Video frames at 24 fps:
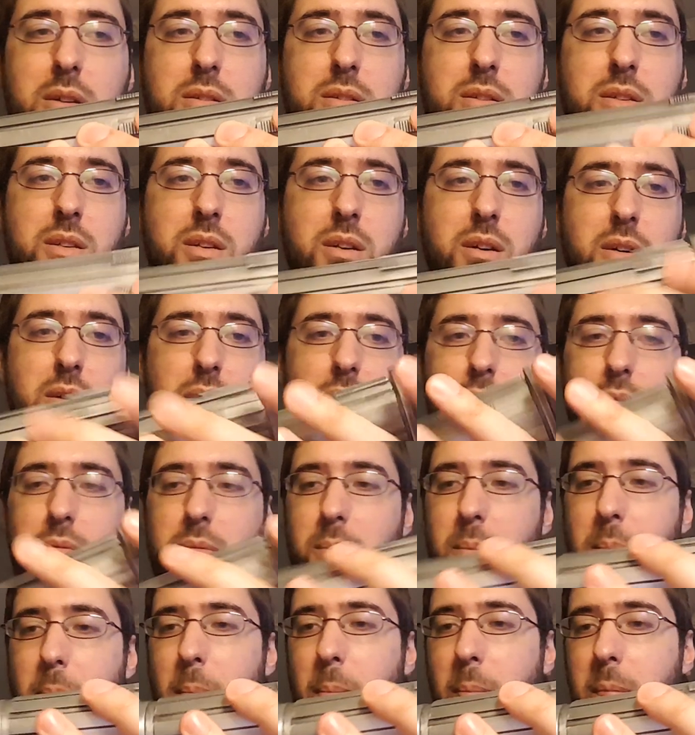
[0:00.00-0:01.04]
So,
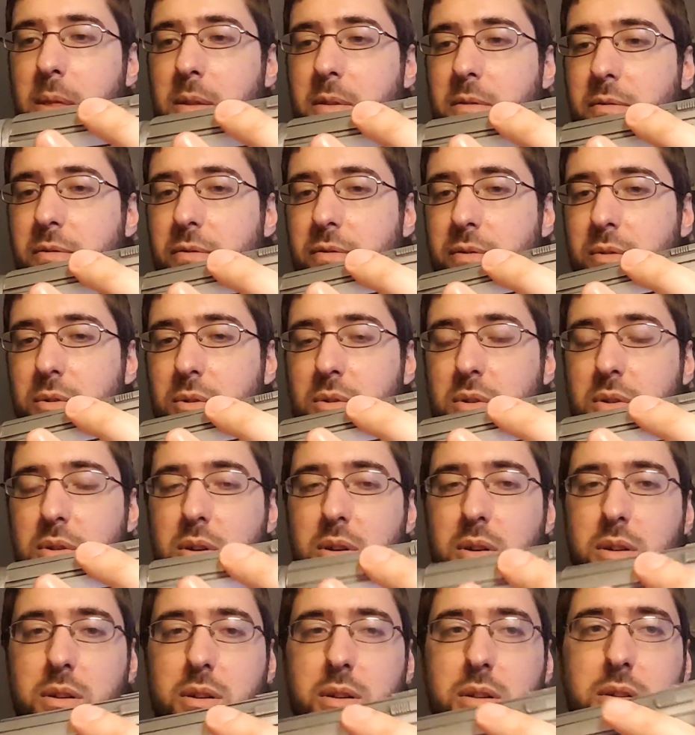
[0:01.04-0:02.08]

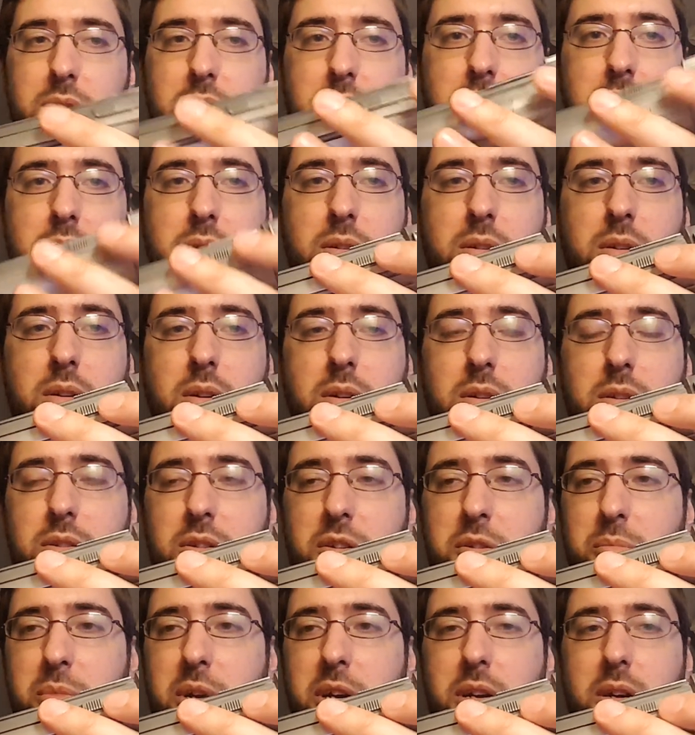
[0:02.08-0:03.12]
turn
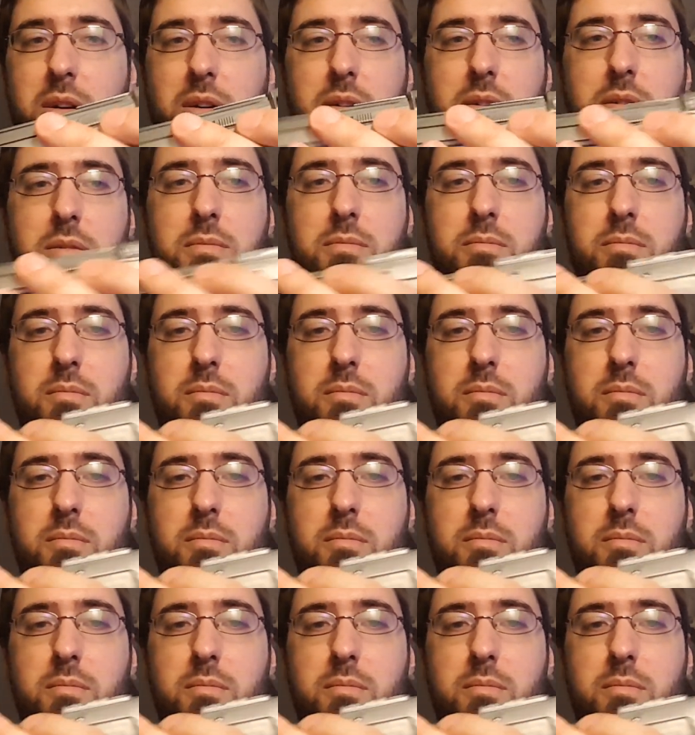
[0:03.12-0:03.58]
it back on,